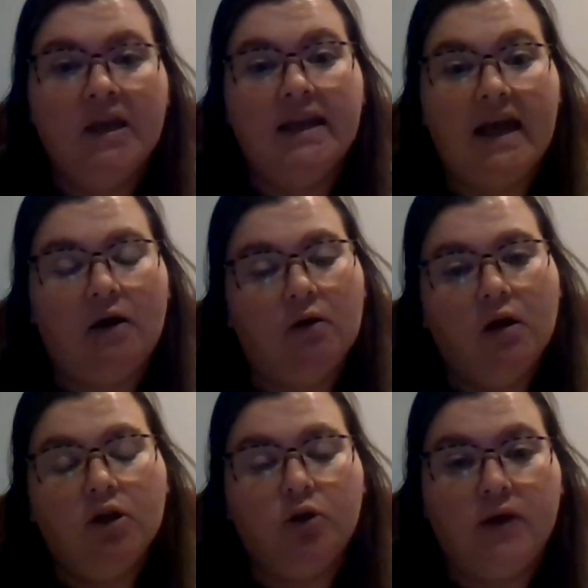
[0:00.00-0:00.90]
Now,
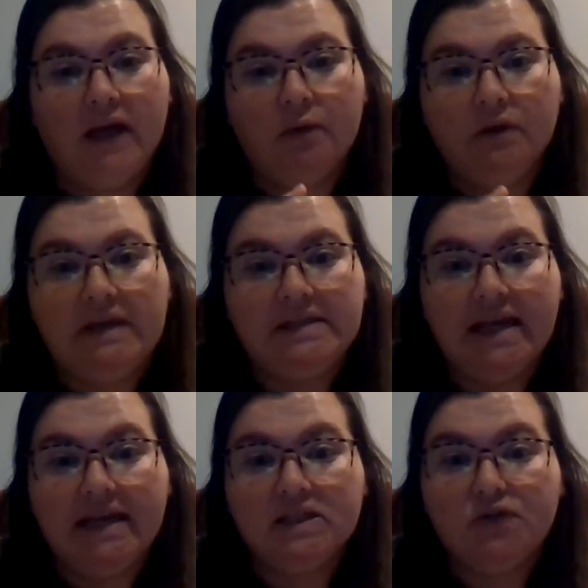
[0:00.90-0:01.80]
you can't really
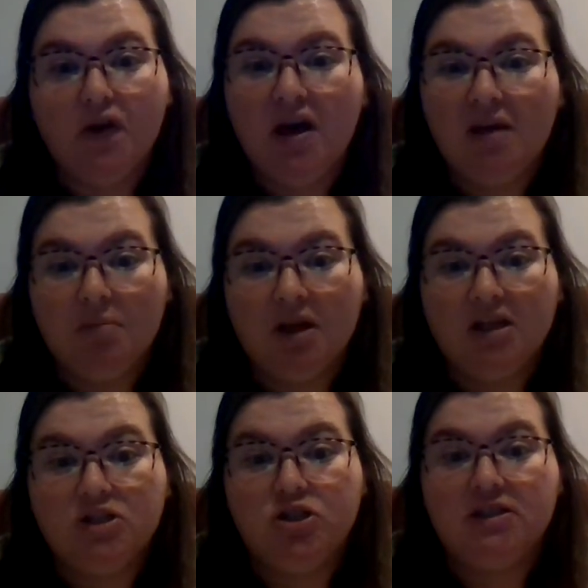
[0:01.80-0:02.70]
say it's fun
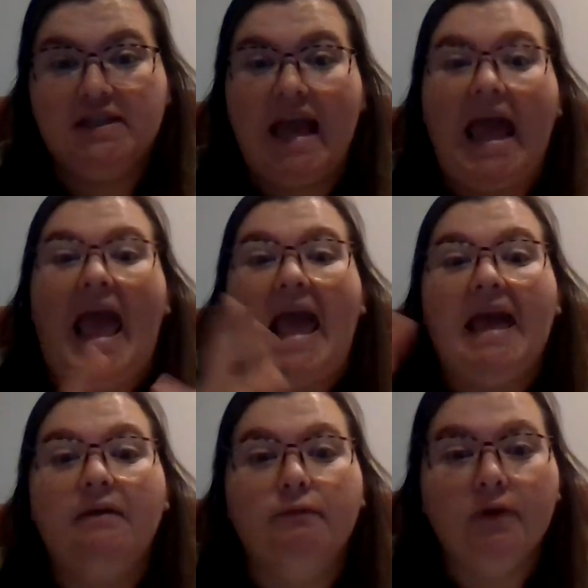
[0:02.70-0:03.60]
because does
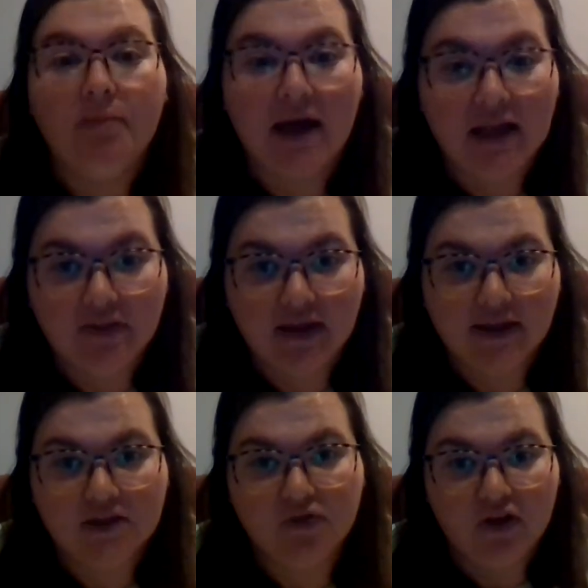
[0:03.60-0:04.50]
everybody think
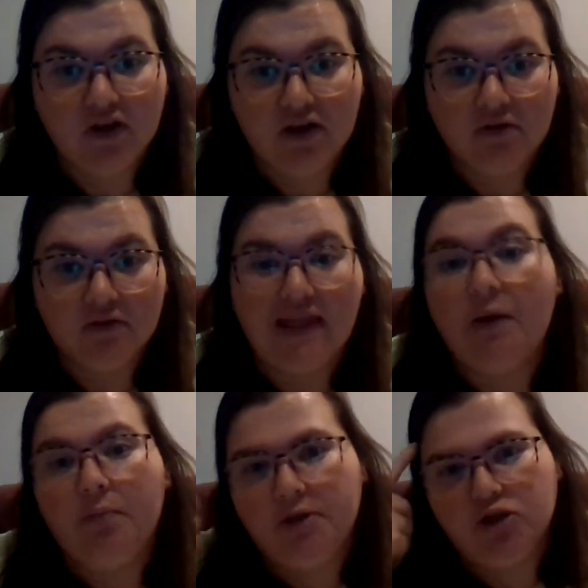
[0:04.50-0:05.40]
it's fun? That
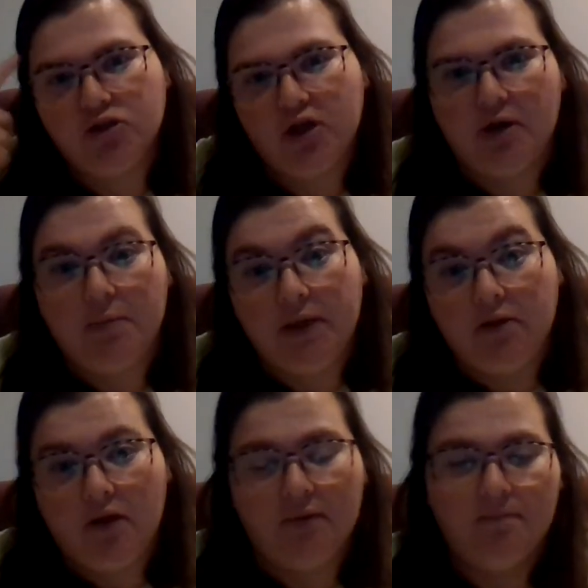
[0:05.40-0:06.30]
would be just our
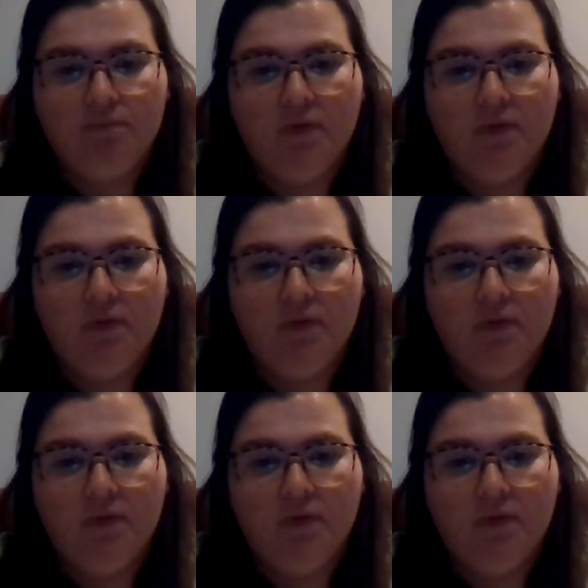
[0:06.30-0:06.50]
opinion.